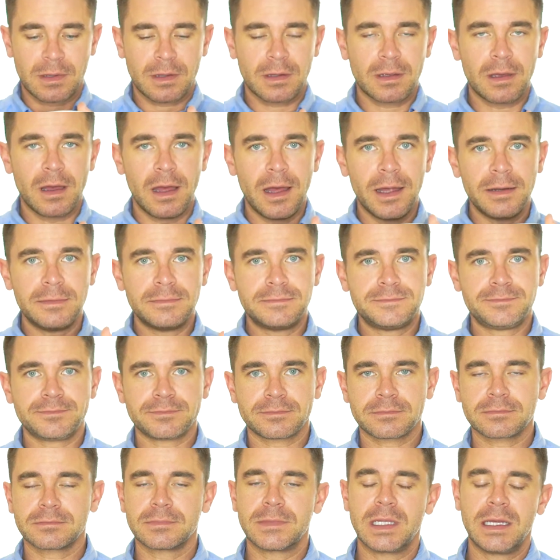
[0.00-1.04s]
Gone
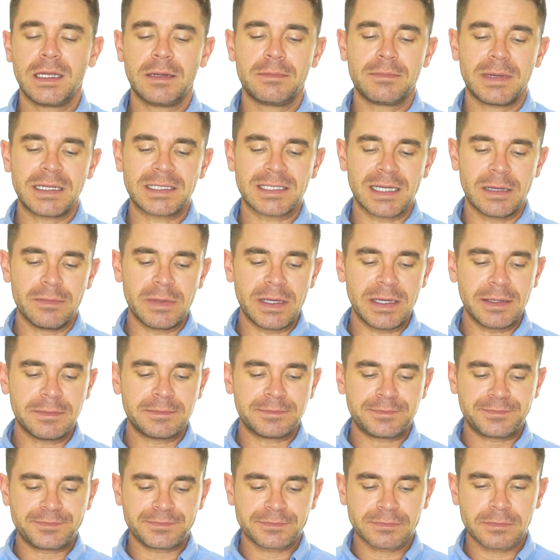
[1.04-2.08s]
in my tummy.
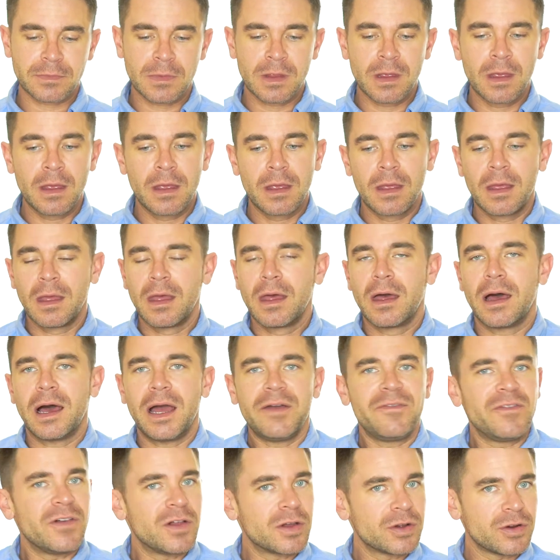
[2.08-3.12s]

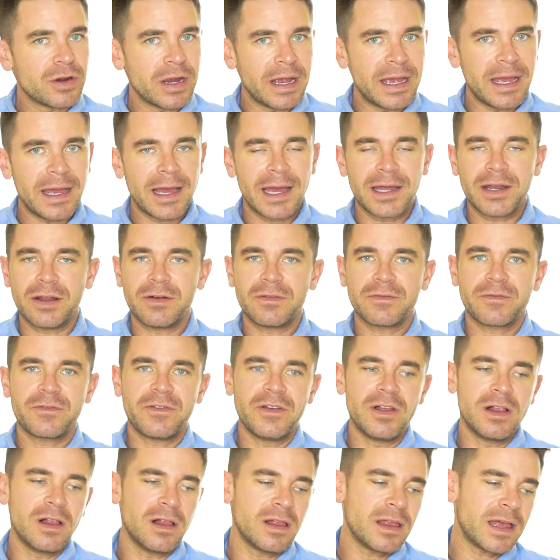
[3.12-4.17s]
I feel great. I don't
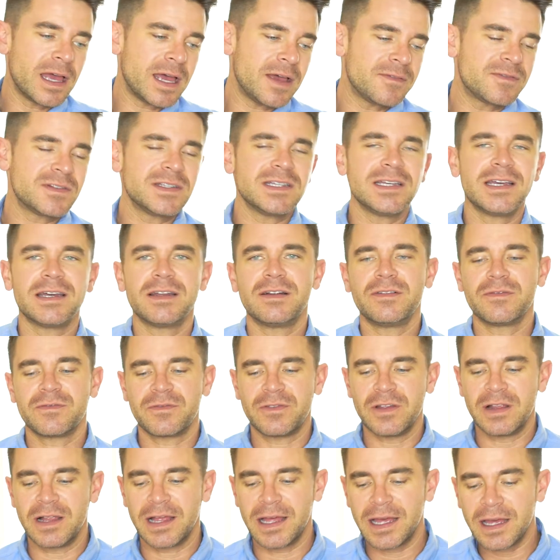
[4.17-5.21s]
feel hefty. I don't
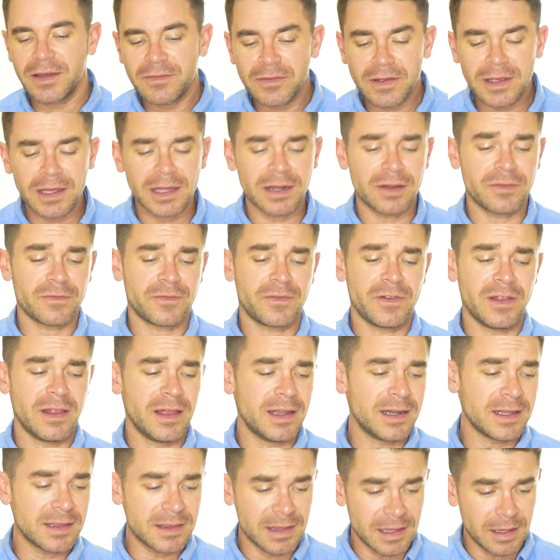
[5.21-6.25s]
feel heavy. I don't feel
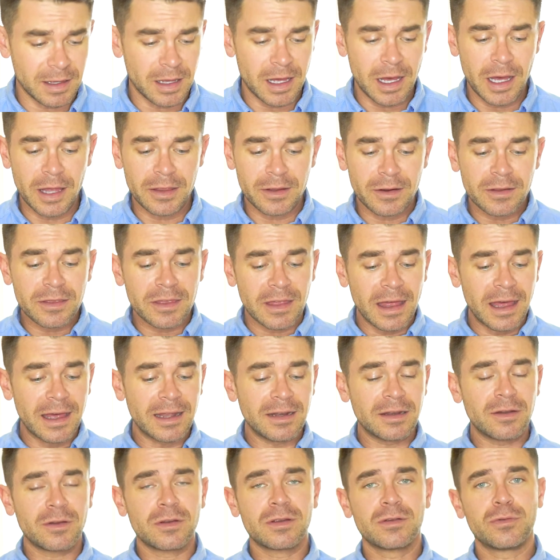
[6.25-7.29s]
anything other
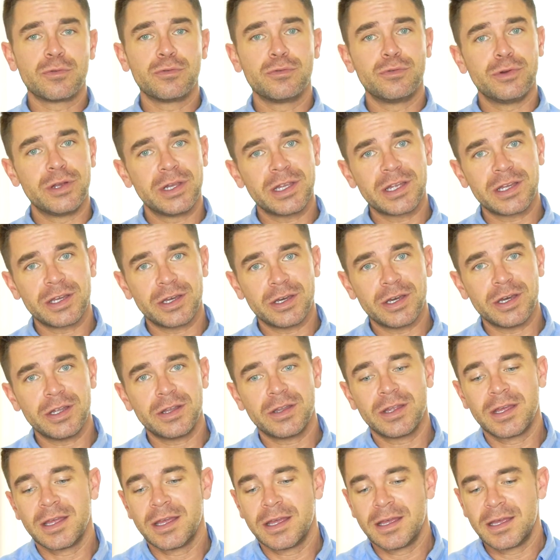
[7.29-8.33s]
than really
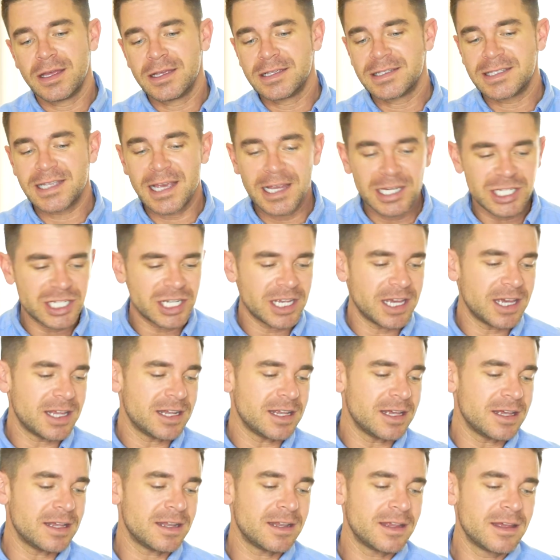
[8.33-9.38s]
good,
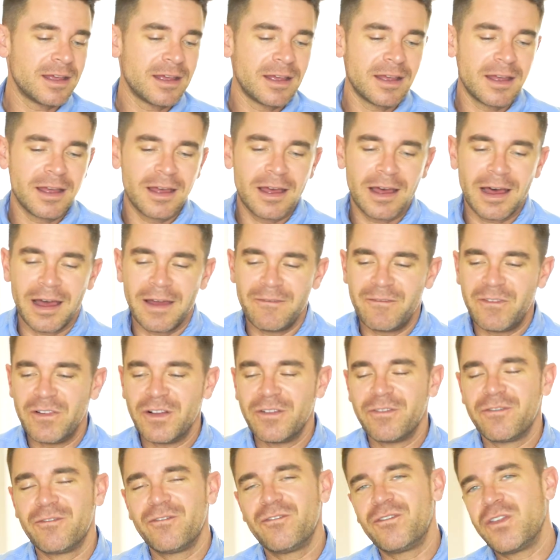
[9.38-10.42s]
satiated. I
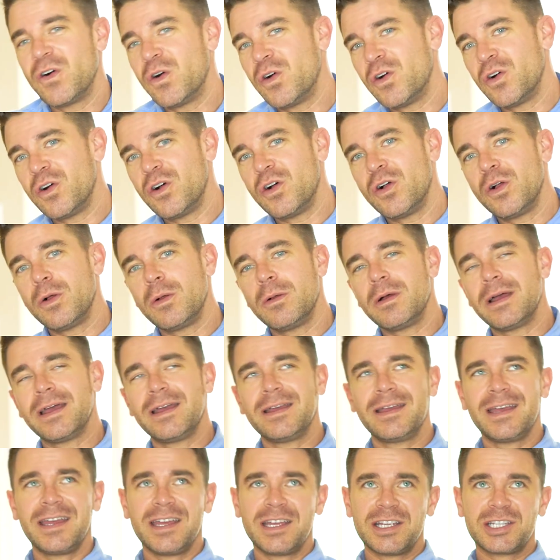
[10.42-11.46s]
feel
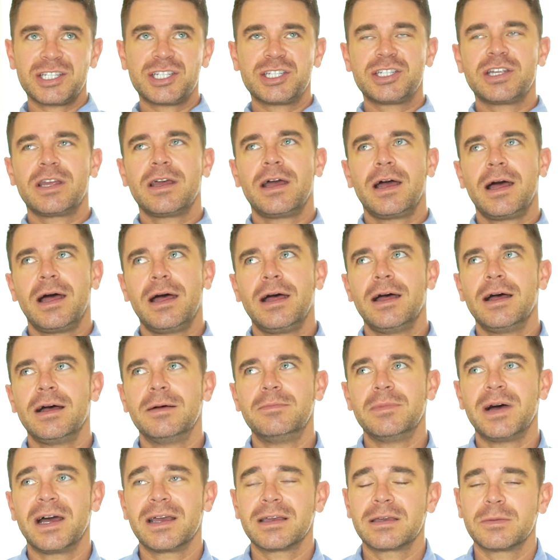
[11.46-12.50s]
full-ish.
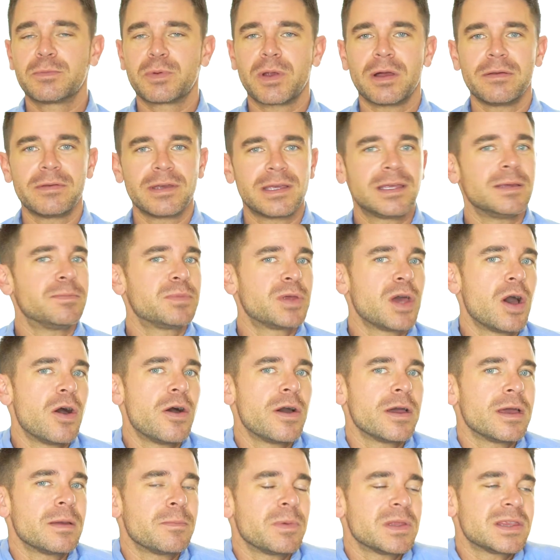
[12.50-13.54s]
I could probably keep
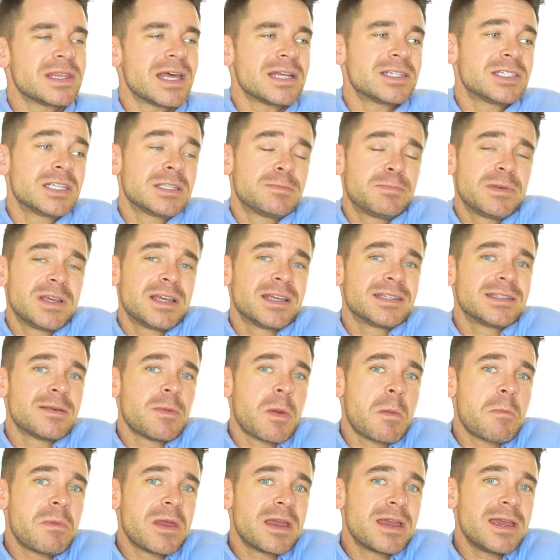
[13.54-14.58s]
going, but that's just because
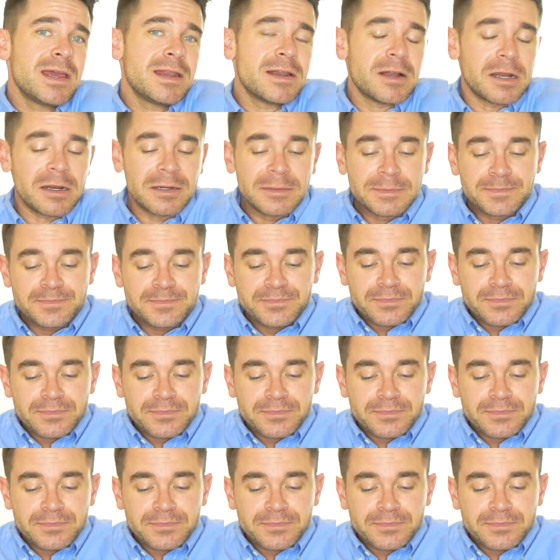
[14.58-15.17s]
I'm a big eater.